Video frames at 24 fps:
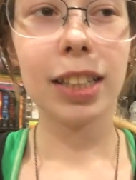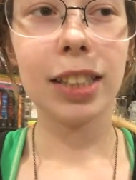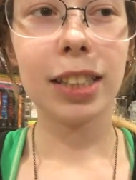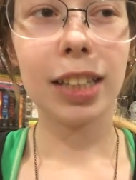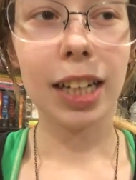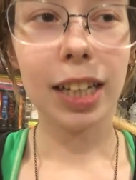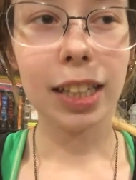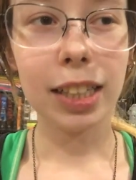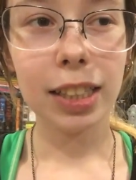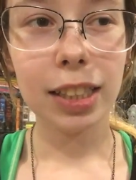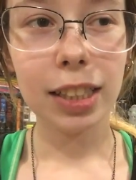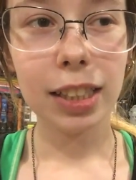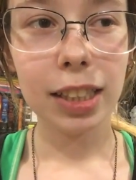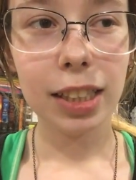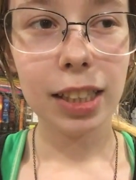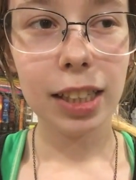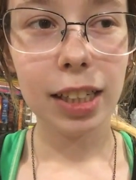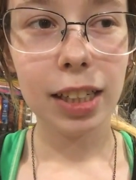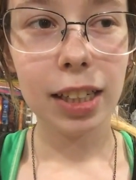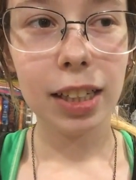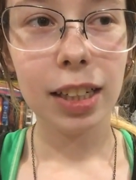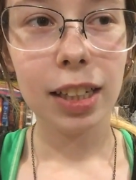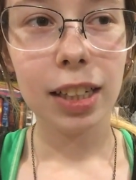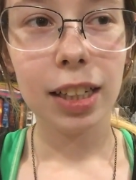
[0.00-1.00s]

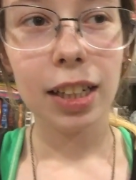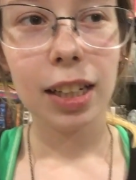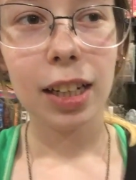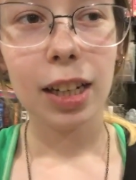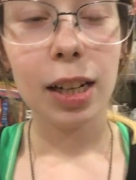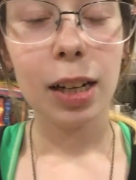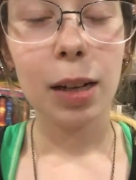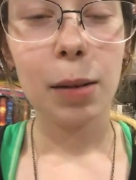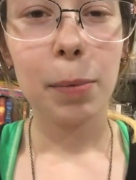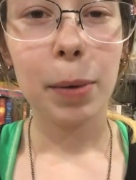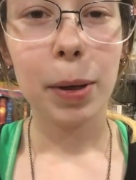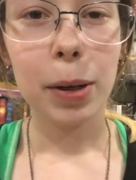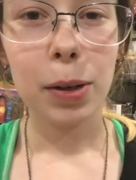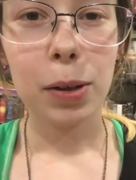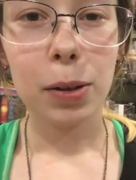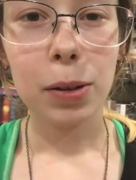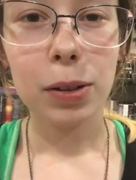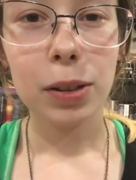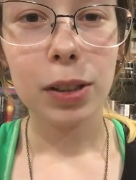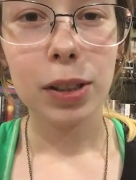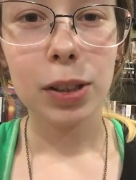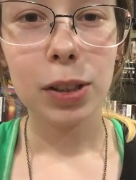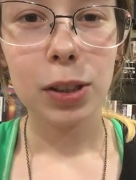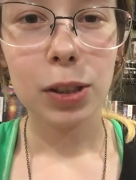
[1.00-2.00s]
Technically, my
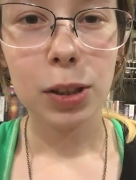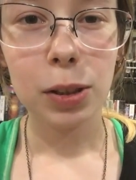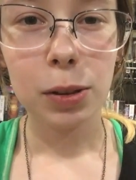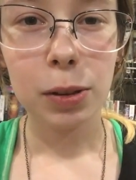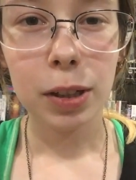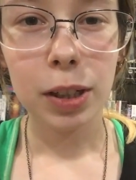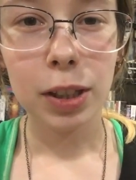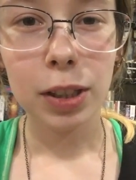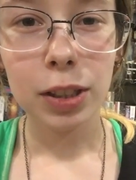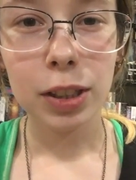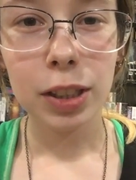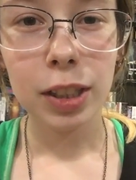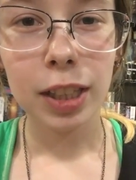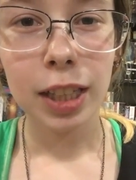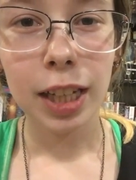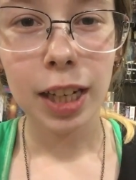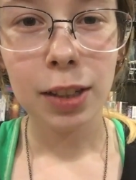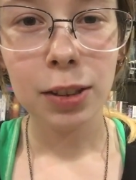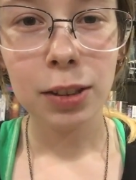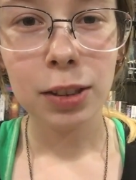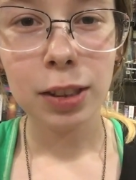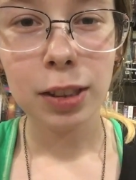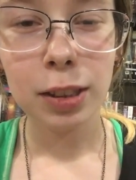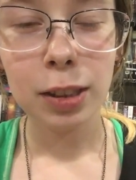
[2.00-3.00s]
goal is
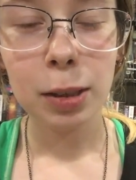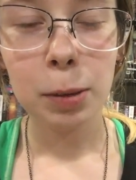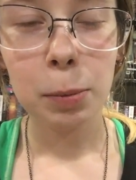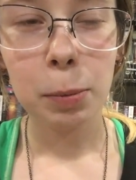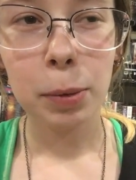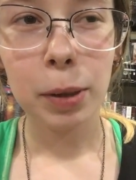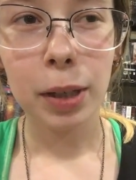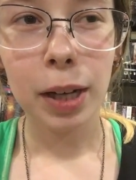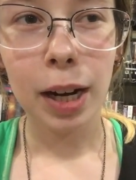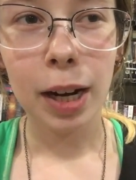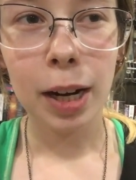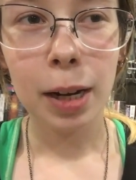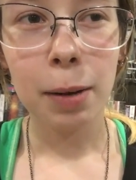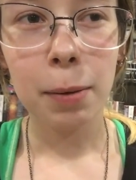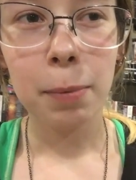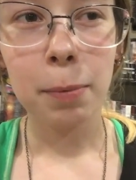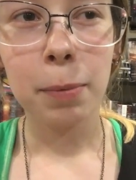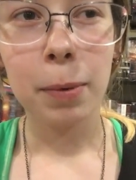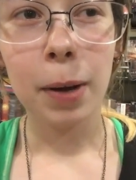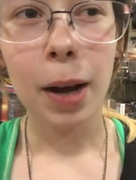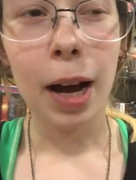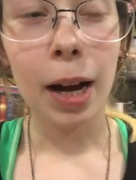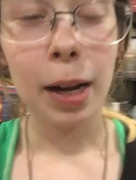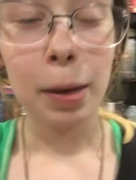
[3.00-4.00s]
200,000, but
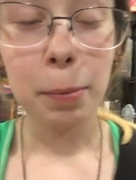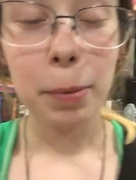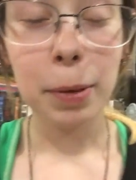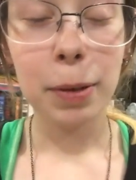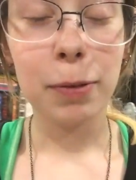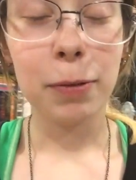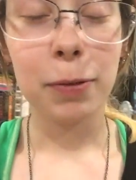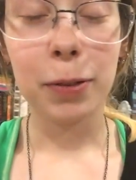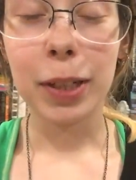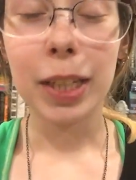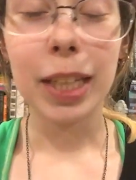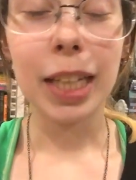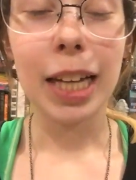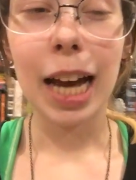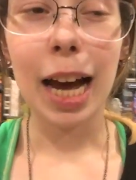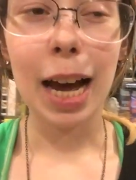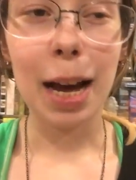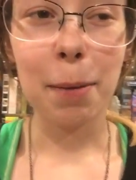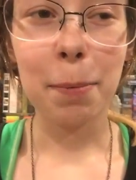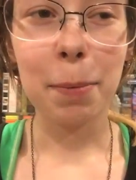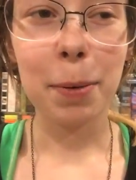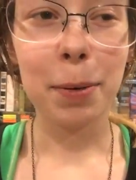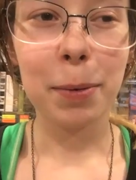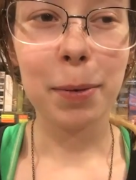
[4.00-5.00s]
I'm I'd be really
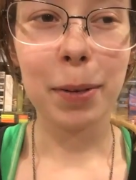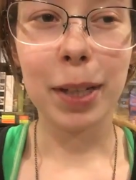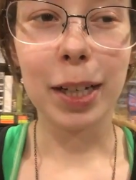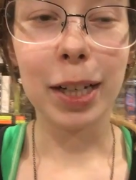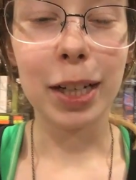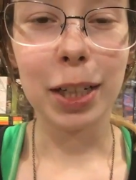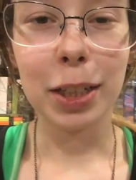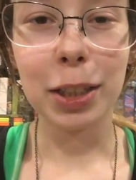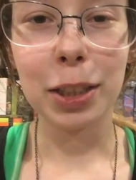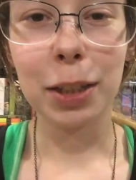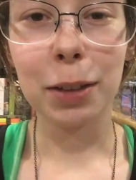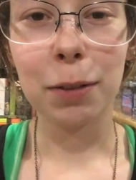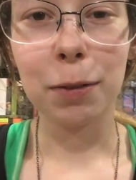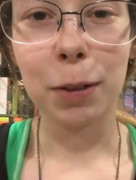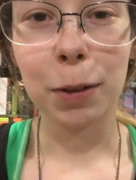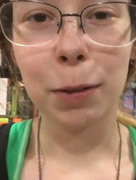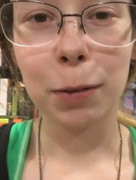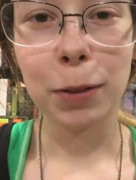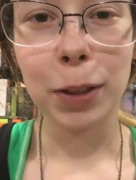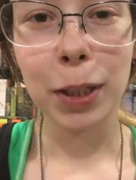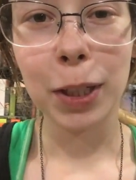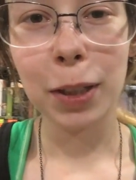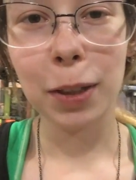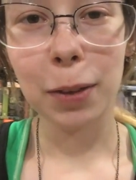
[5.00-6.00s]
happy with
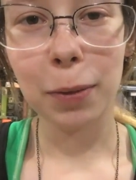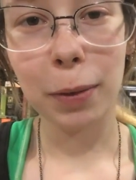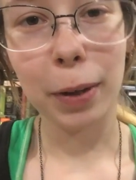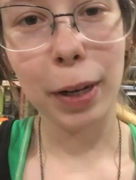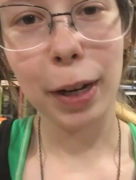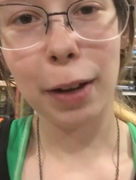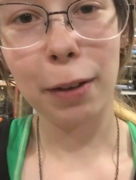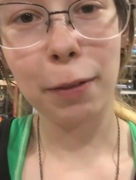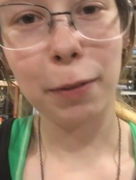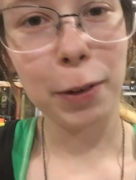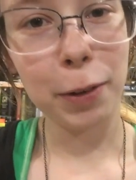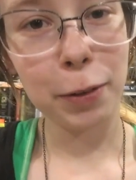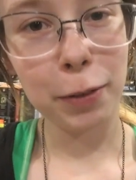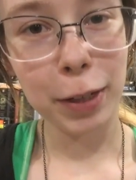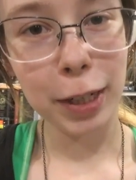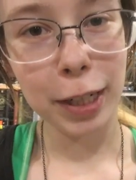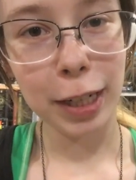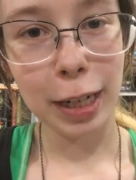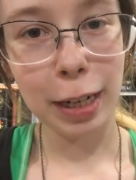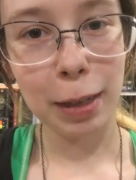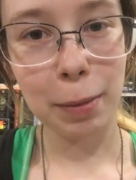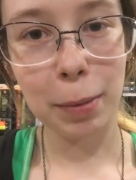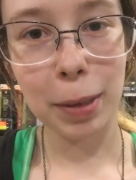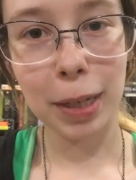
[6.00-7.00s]
150 the way I feel right
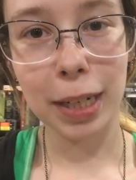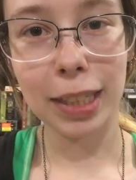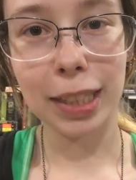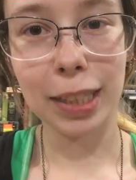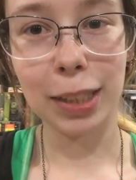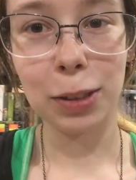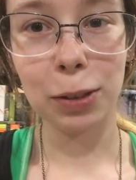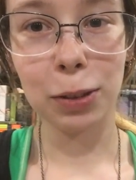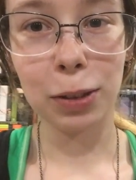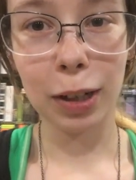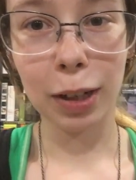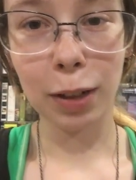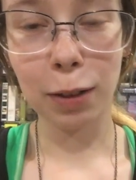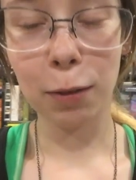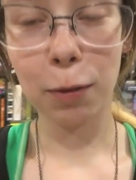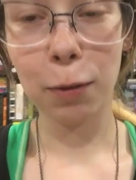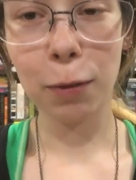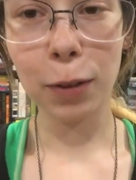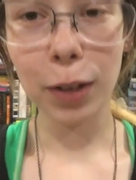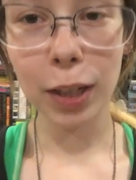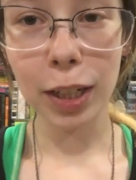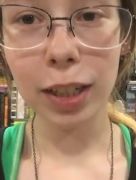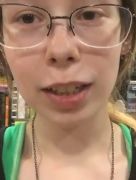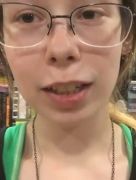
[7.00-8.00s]
now because I do not
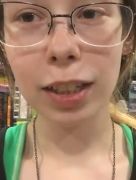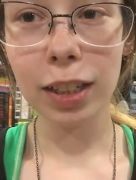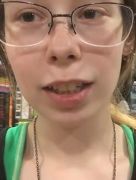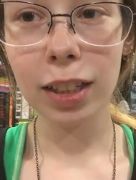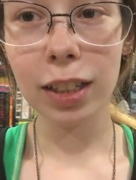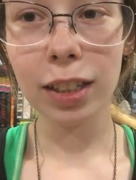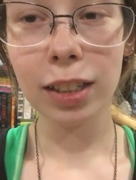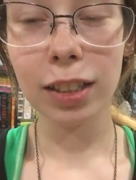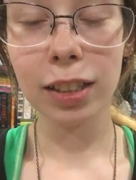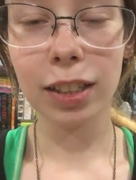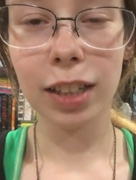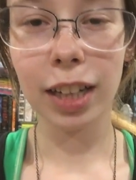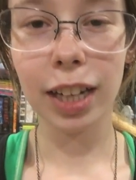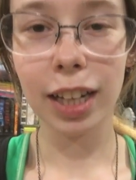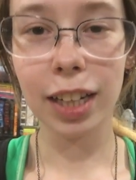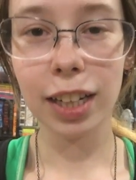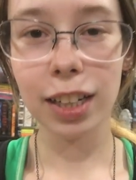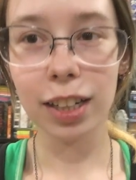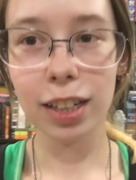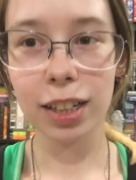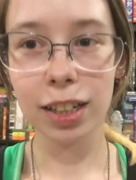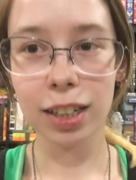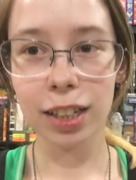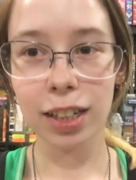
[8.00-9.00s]
feel
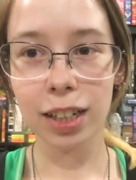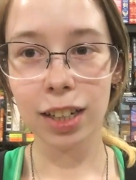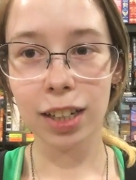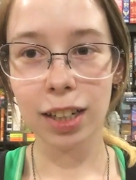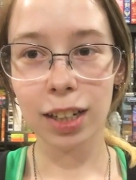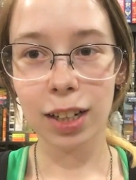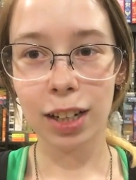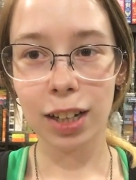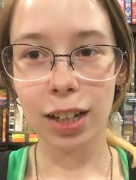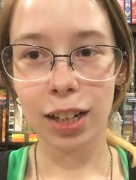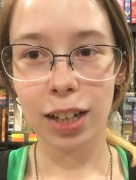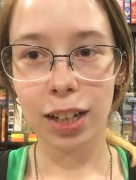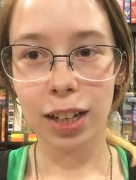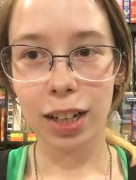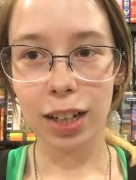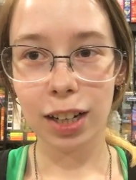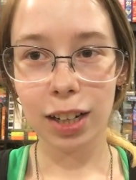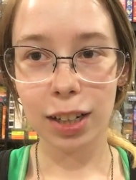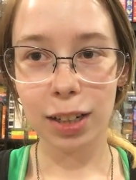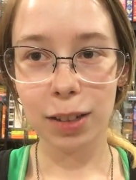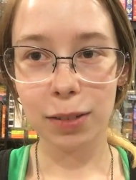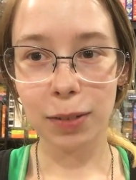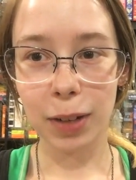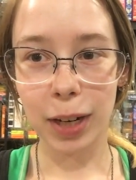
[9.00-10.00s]
like
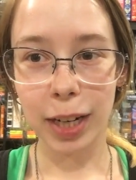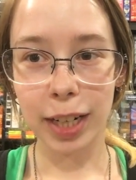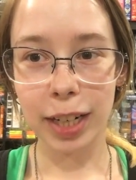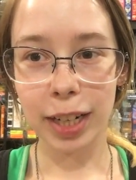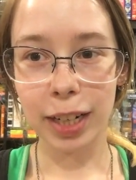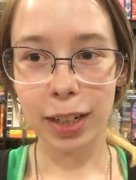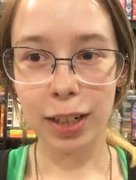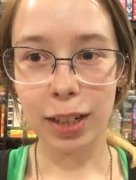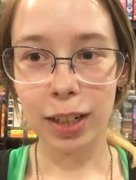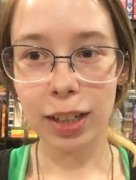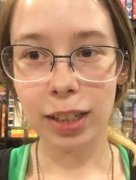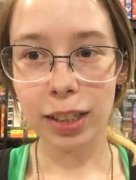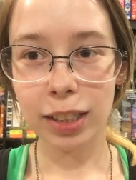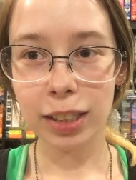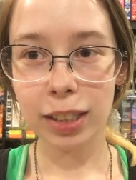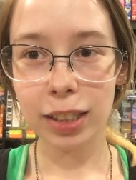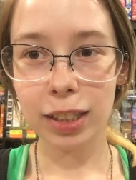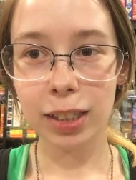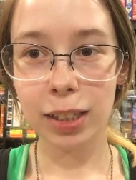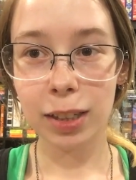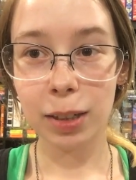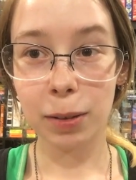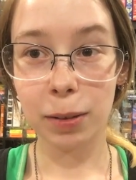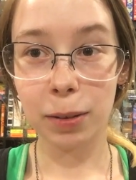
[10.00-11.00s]
uh, writing at all.
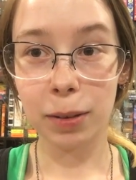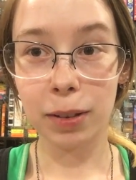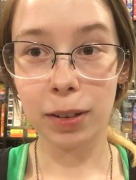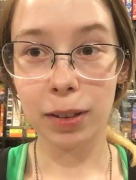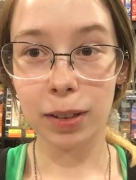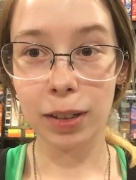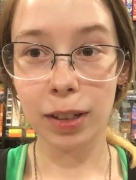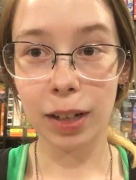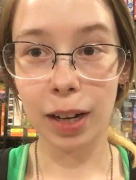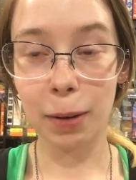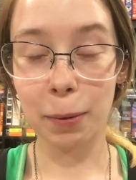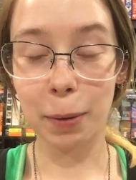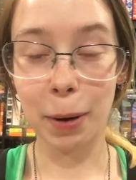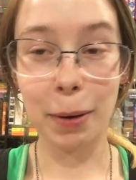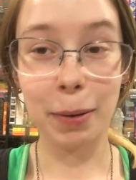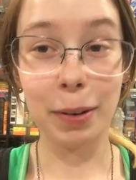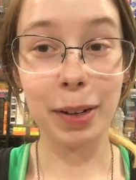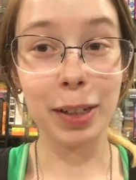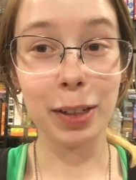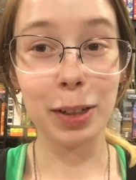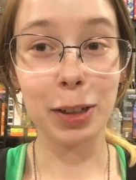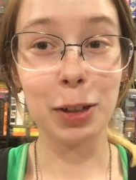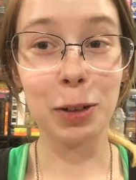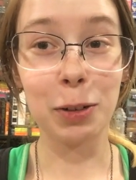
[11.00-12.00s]
Wow,
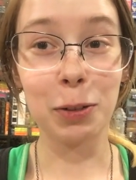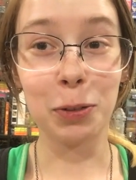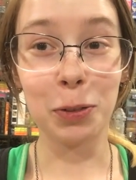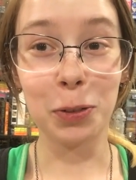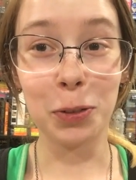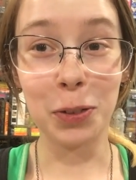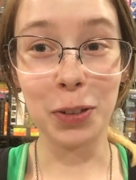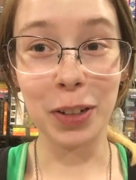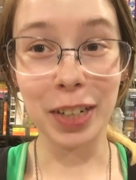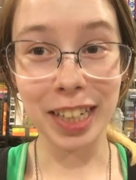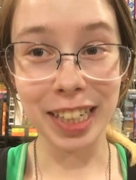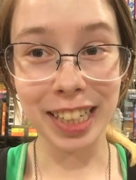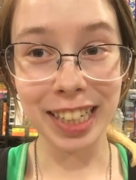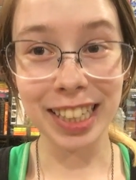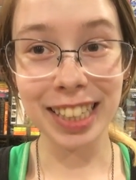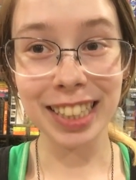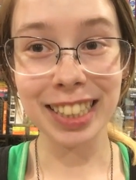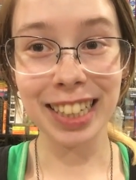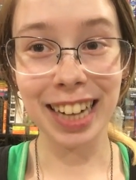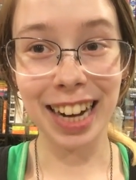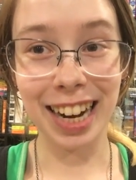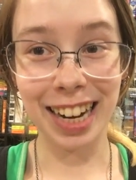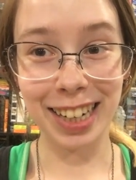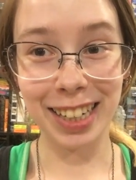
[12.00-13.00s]
I look really
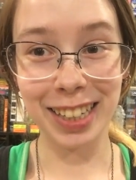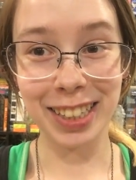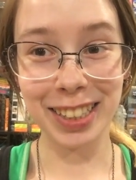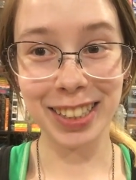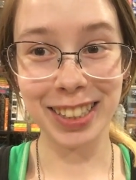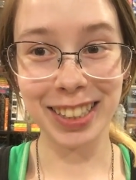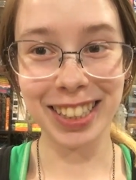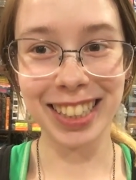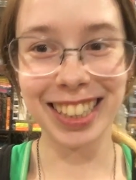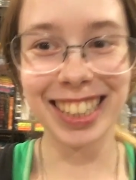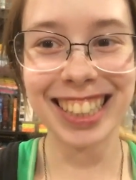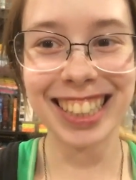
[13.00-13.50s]
tired.